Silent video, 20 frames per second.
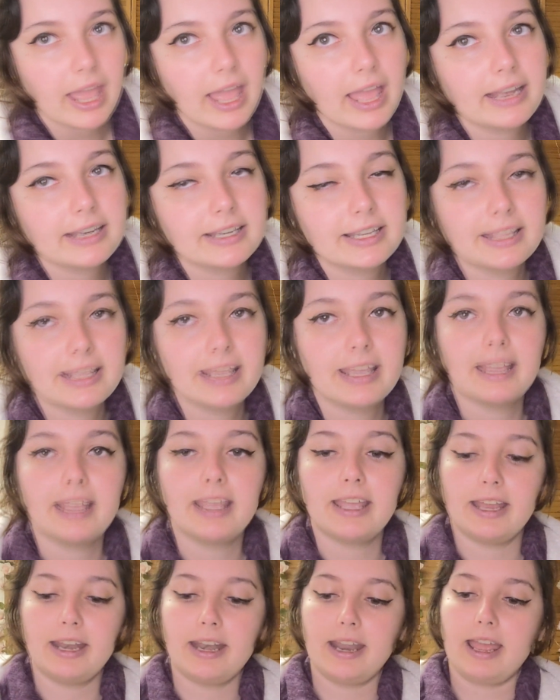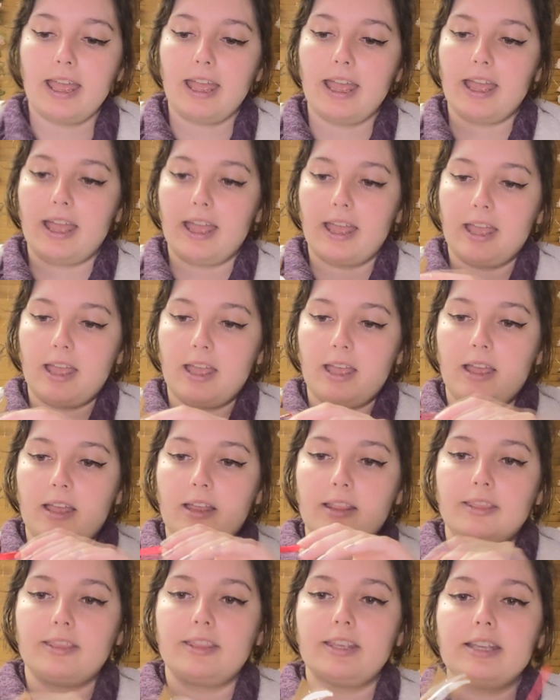And then
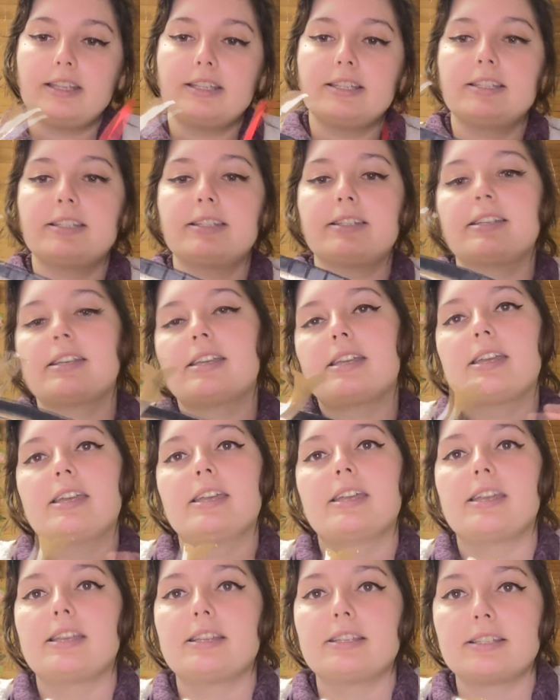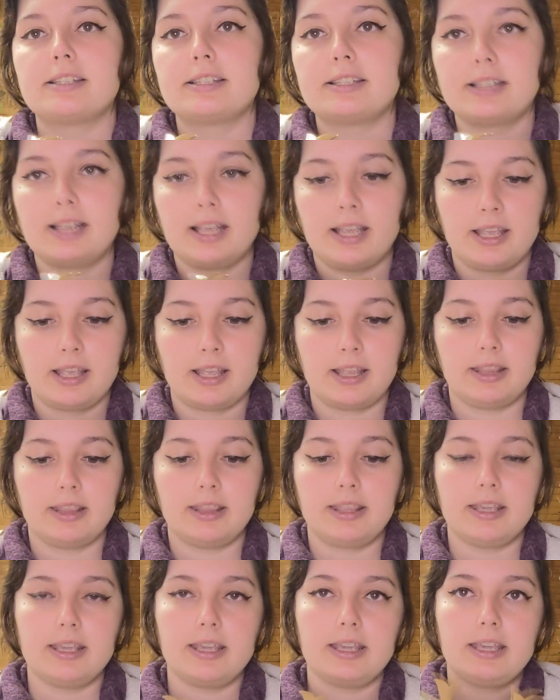this is
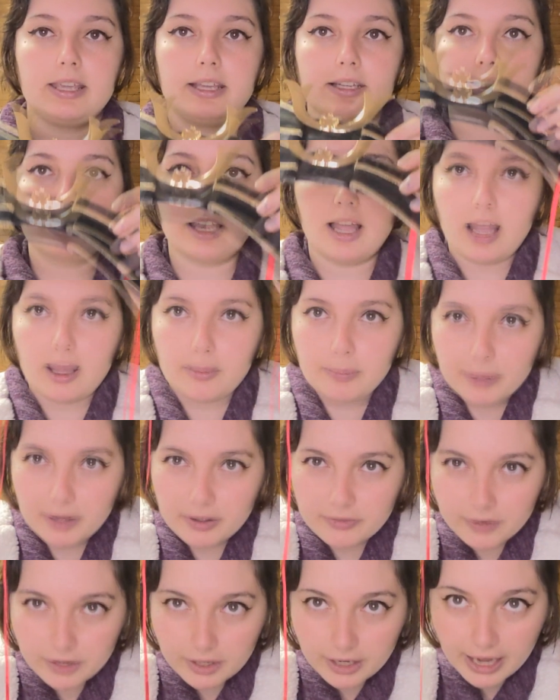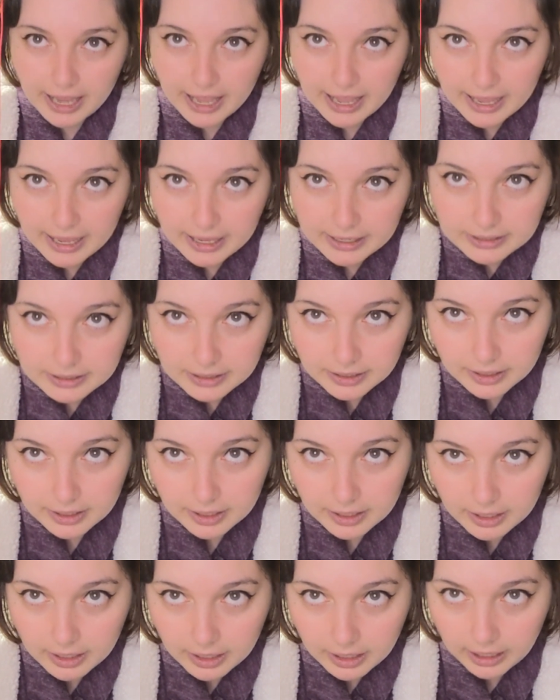the top of her head.
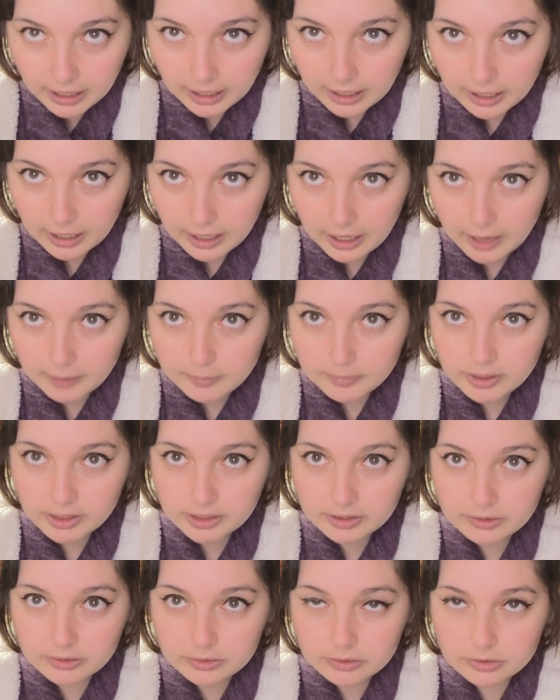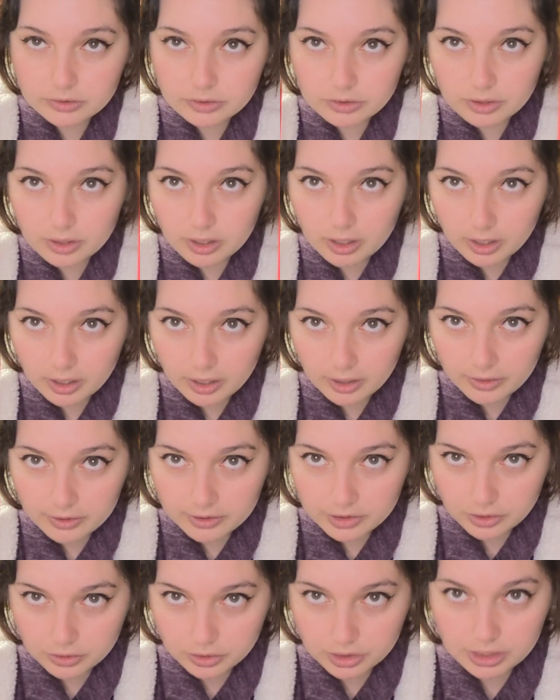
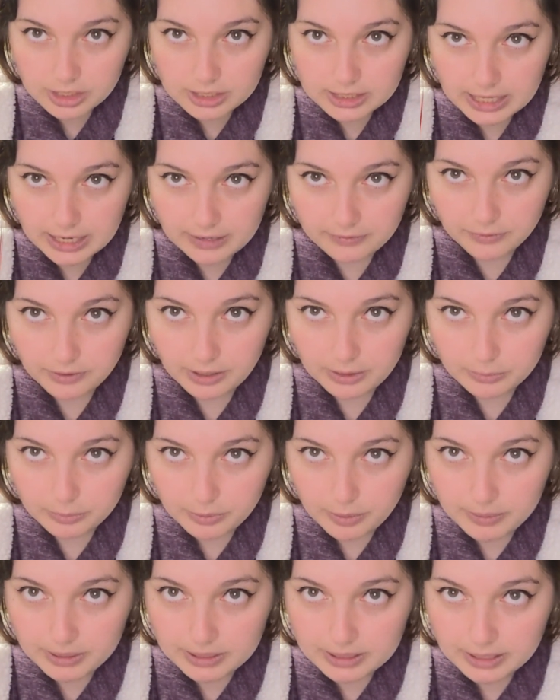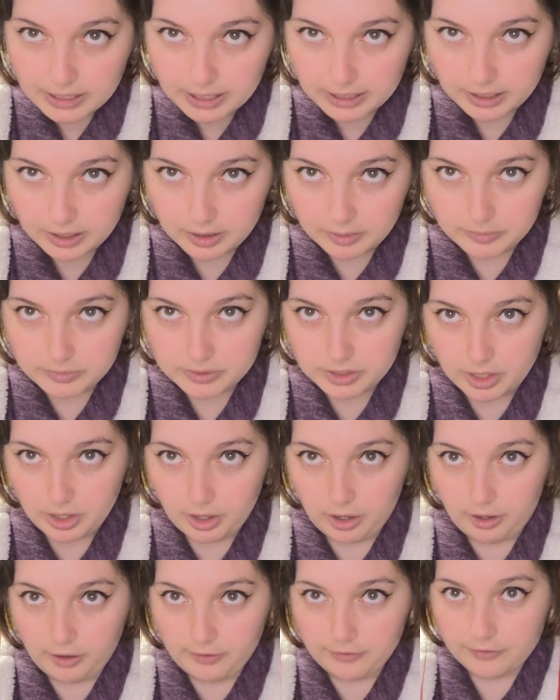So she does have red ribbon that comes
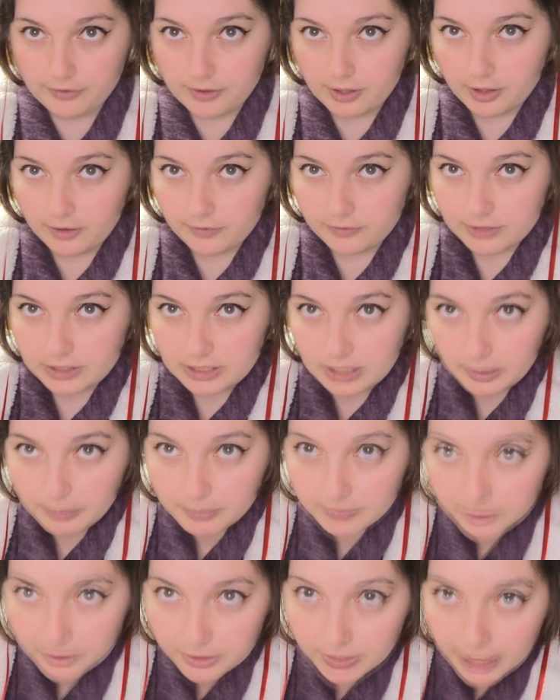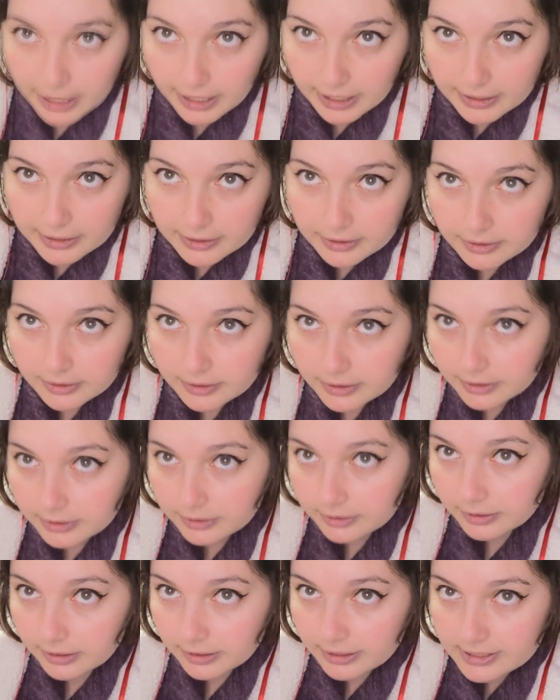off of the top of her head. You
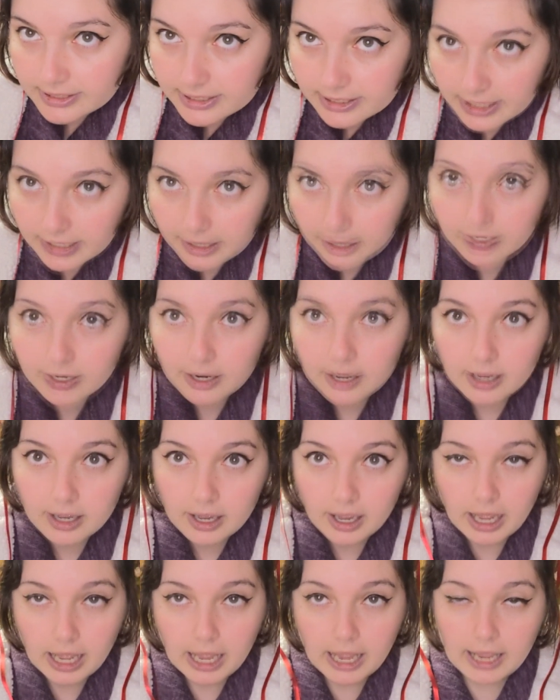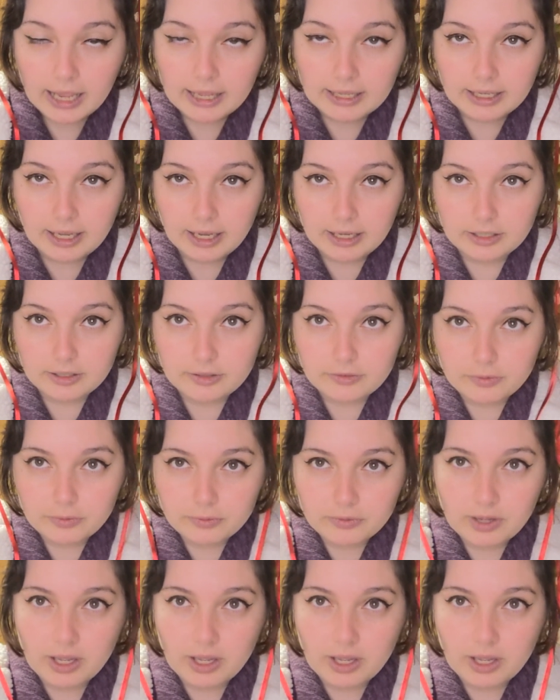can kind of see there. I kind of